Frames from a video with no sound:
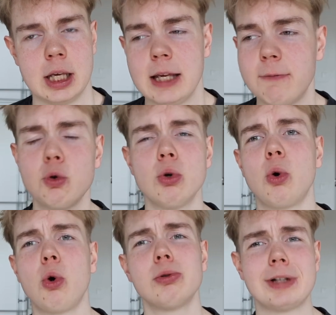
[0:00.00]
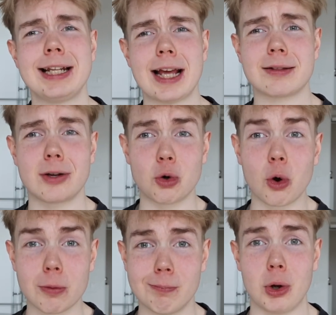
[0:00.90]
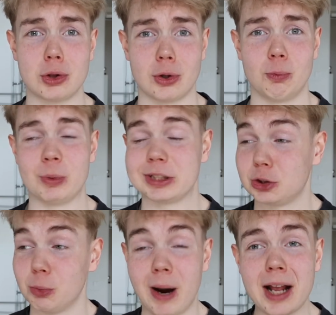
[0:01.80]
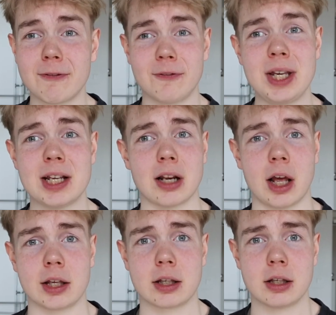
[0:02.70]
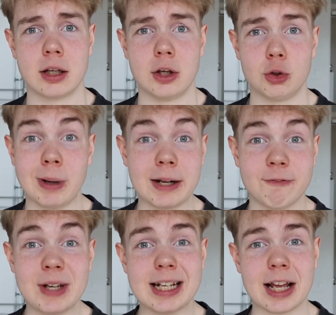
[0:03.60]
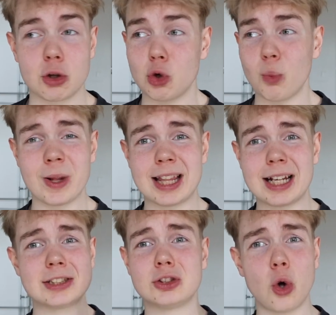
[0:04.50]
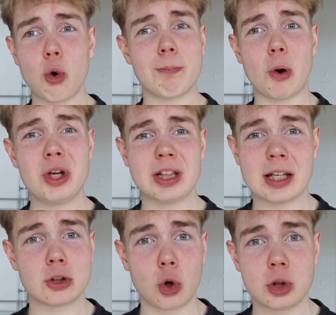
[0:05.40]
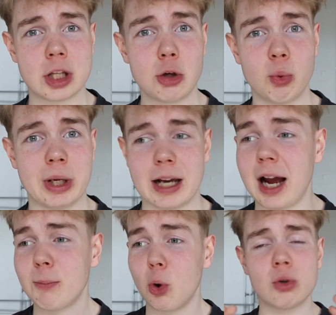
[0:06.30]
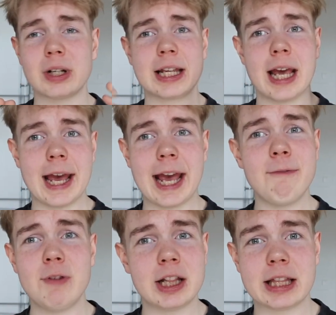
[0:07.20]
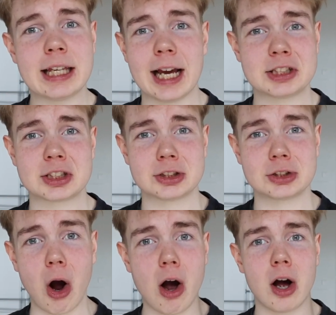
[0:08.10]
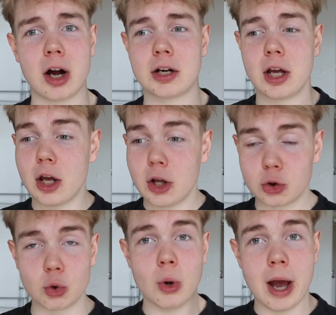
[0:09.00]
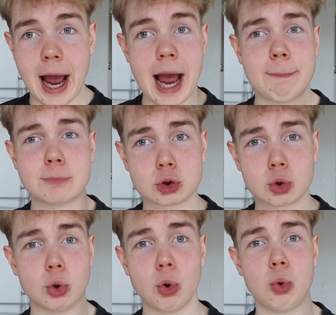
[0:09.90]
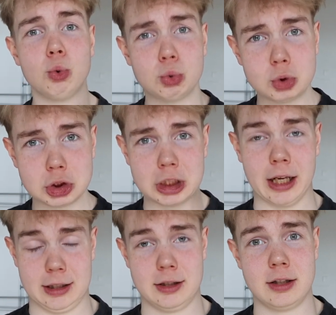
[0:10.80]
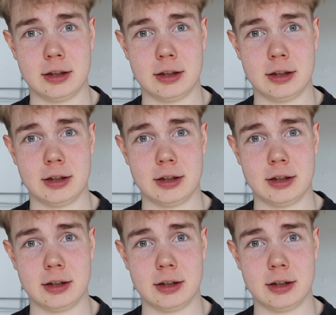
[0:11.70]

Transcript: If you're already at the rock bottom, which you might feel like, but there is no point in continuing. Everything has gone to absolute shit.